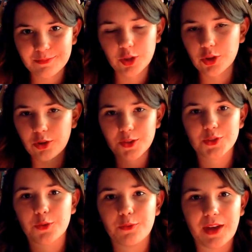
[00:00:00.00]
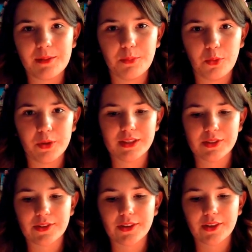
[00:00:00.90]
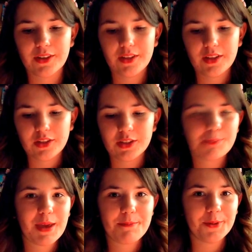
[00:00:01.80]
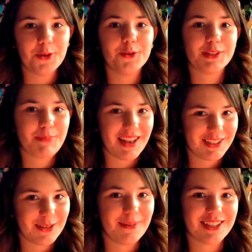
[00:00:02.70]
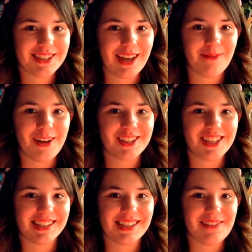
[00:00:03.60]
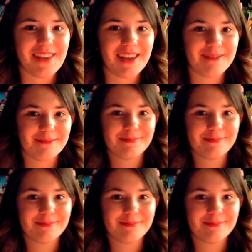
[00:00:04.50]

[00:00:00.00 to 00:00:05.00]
girls or fanboys or just people who spend too much time watching TV.